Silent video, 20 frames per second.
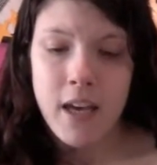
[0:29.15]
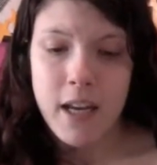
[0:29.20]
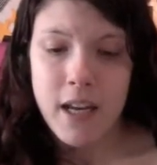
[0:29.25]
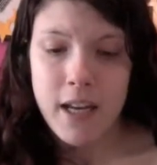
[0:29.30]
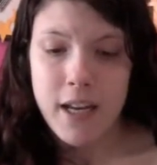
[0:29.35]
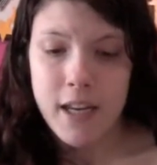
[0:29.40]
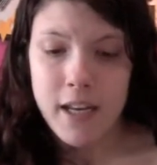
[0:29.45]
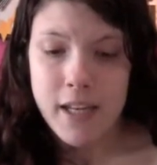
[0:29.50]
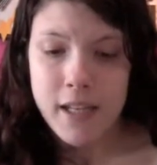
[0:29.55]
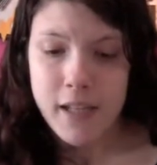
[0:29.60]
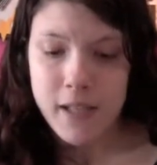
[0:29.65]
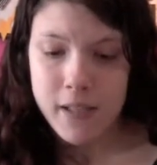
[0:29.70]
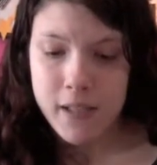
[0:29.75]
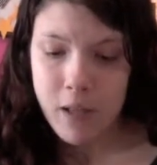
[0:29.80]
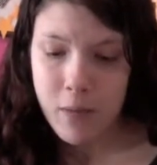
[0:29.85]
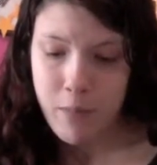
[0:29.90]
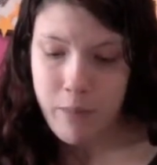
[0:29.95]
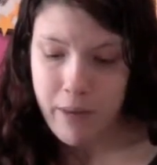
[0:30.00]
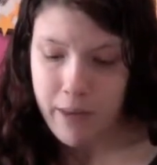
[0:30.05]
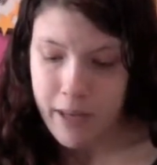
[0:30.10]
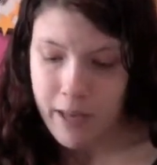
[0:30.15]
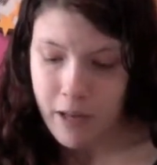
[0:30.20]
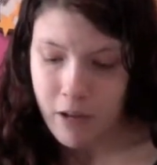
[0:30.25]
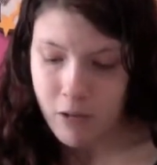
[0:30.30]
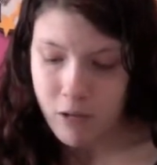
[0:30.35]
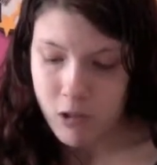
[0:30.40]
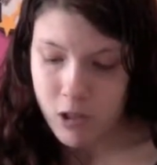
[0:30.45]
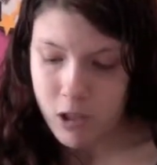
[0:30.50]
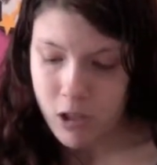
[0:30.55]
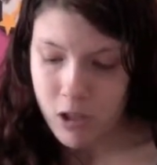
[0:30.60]
It is
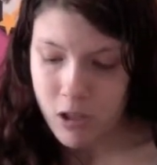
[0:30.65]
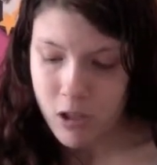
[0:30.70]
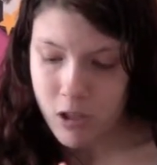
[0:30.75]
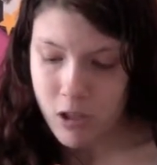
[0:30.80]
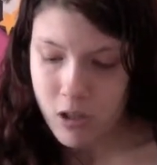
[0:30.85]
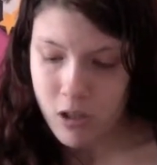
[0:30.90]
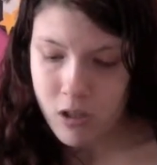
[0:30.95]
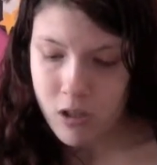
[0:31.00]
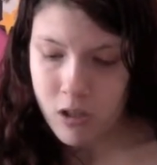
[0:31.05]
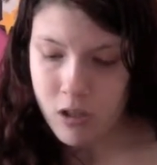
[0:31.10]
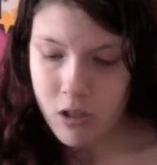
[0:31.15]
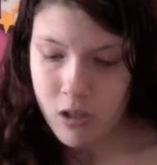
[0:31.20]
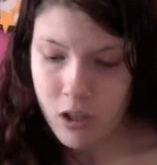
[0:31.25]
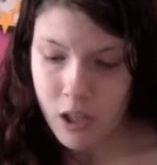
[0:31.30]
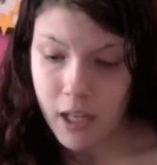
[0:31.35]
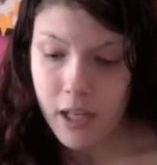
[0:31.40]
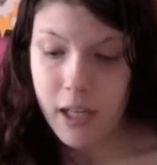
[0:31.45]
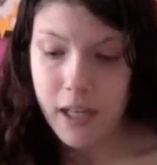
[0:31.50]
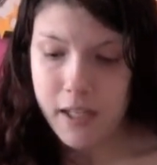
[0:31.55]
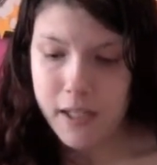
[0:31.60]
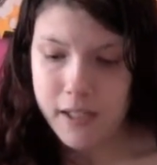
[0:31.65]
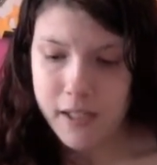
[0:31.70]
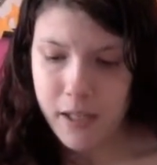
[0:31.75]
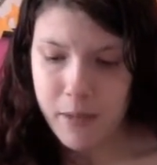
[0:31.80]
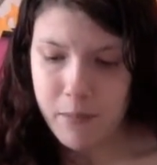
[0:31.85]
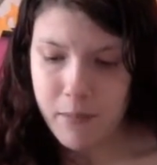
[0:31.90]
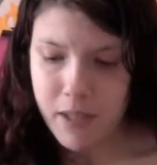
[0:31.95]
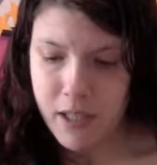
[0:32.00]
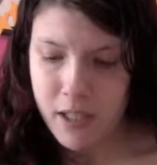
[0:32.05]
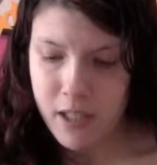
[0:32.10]
about, I
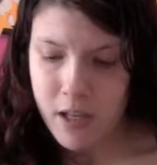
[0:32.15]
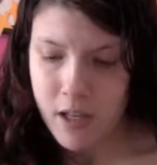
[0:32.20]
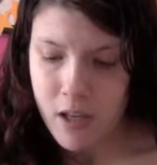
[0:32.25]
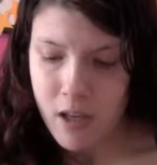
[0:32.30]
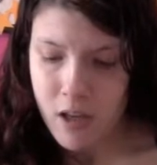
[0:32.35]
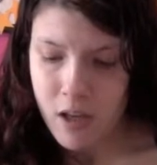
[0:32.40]
mean,